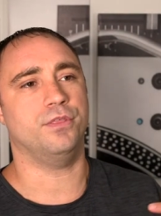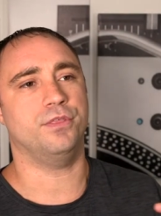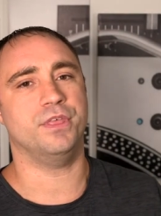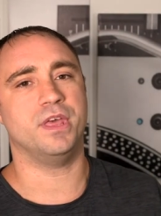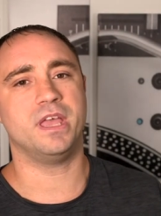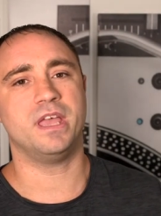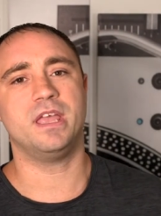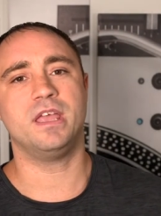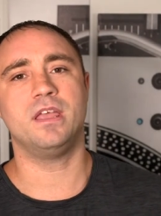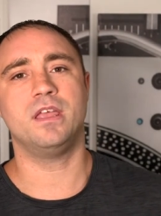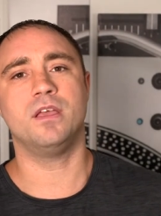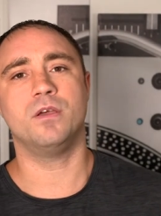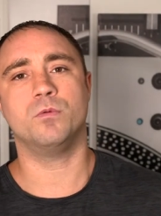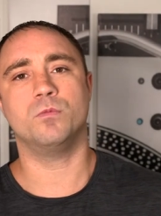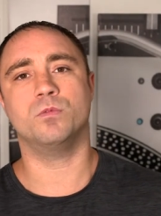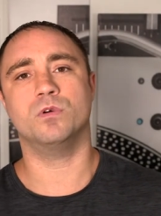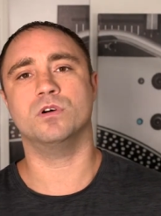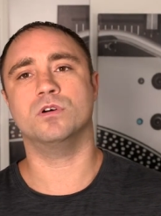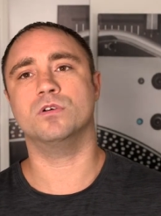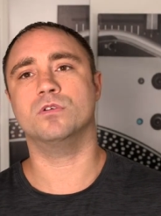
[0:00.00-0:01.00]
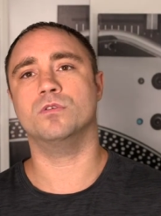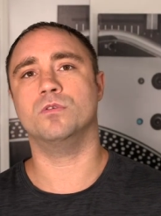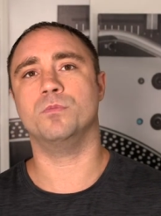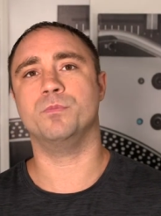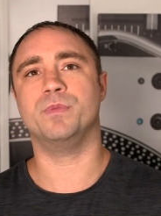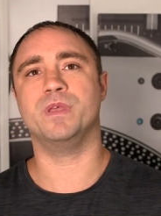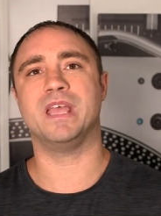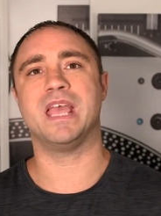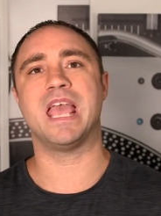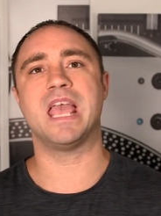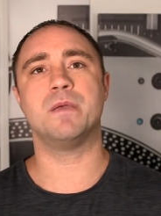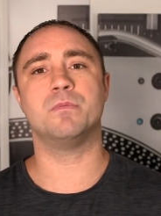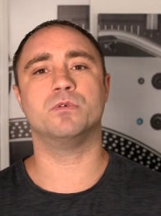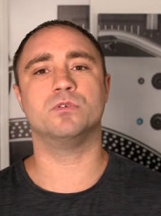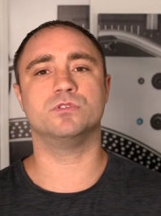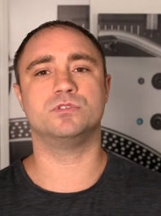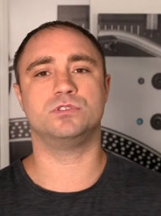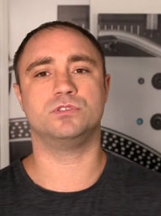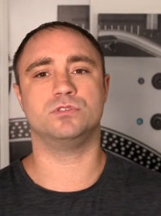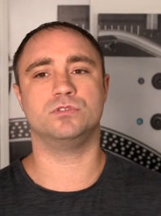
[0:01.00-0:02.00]
They will be
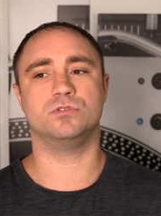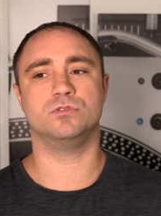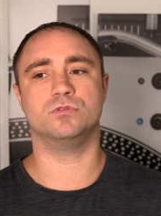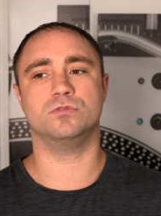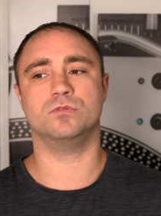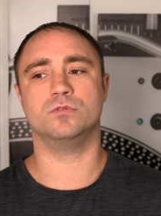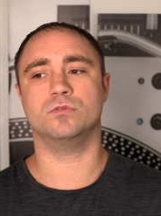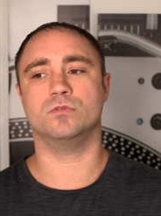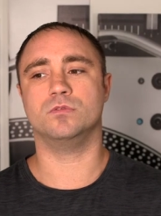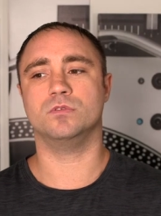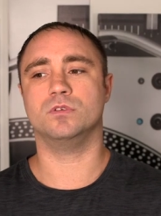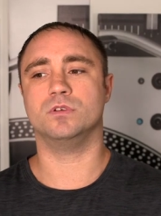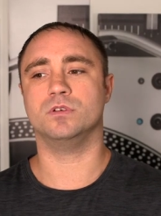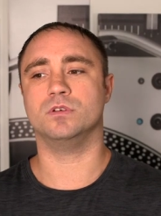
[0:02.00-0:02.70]
able to